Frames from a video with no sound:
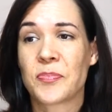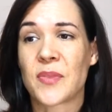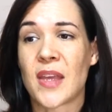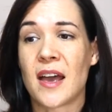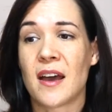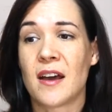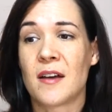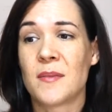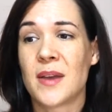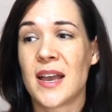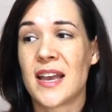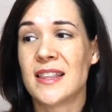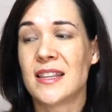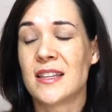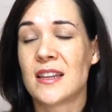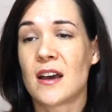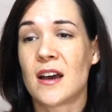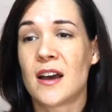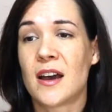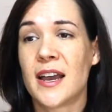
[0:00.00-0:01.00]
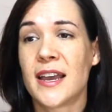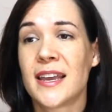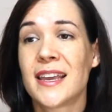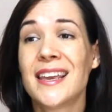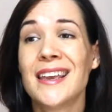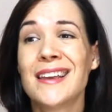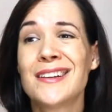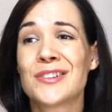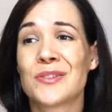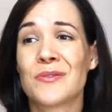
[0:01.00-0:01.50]
and I
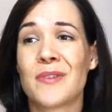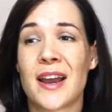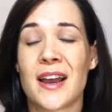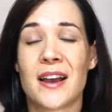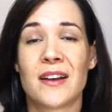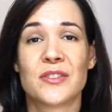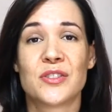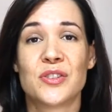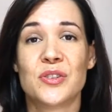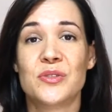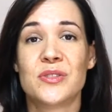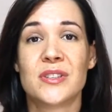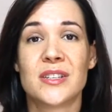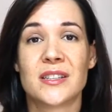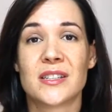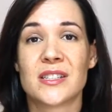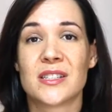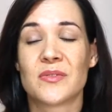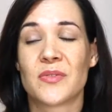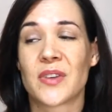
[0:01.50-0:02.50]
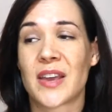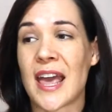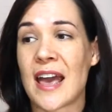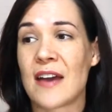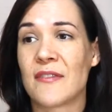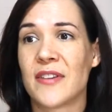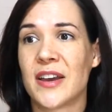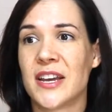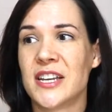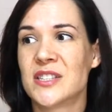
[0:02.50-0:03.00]
gigged around using this for
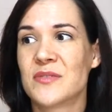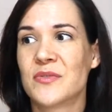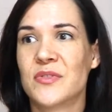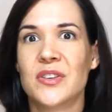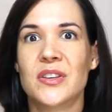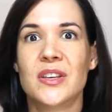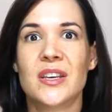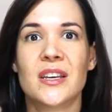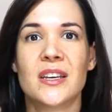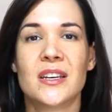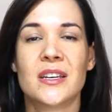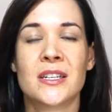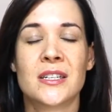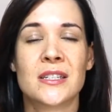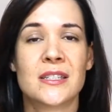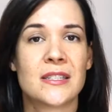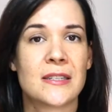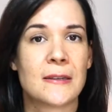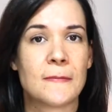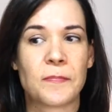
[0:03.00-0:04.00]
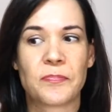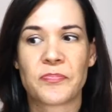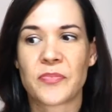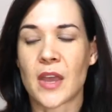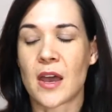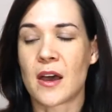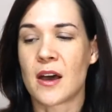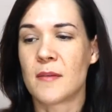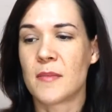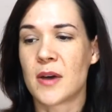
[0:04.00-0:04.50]
cafes for years.
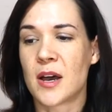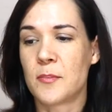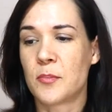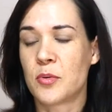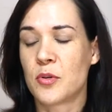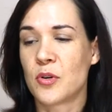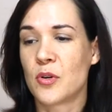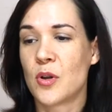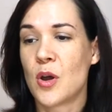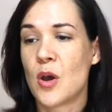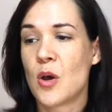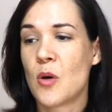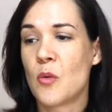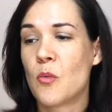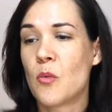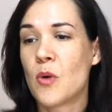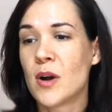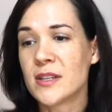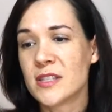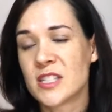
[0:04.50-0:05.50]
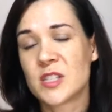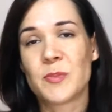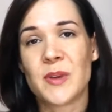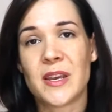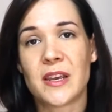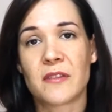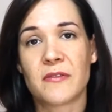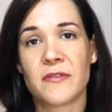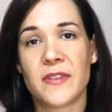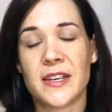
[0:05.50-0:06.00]
I put one
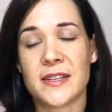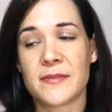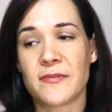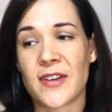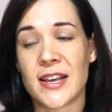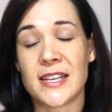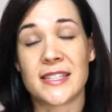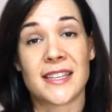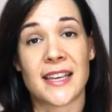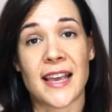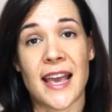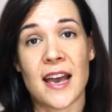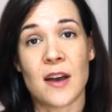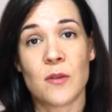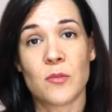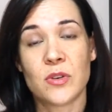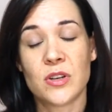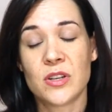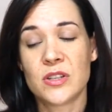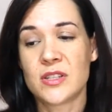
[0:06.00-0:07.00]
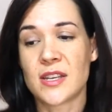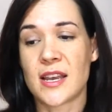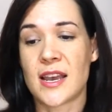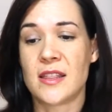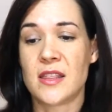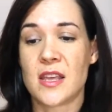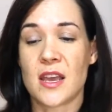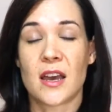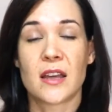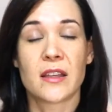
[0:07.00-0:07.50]
speaker facing outwards
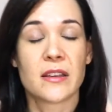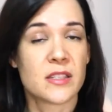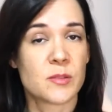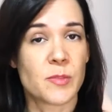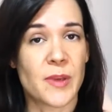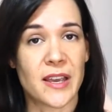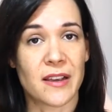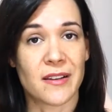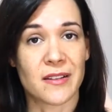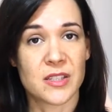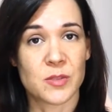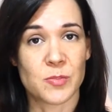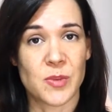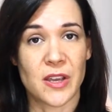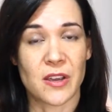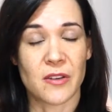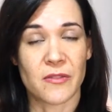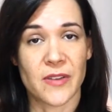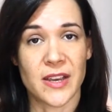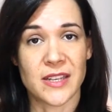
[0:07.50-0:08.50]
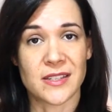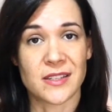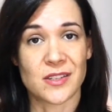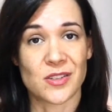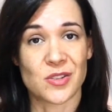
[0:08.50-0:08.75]
and the other speaker facing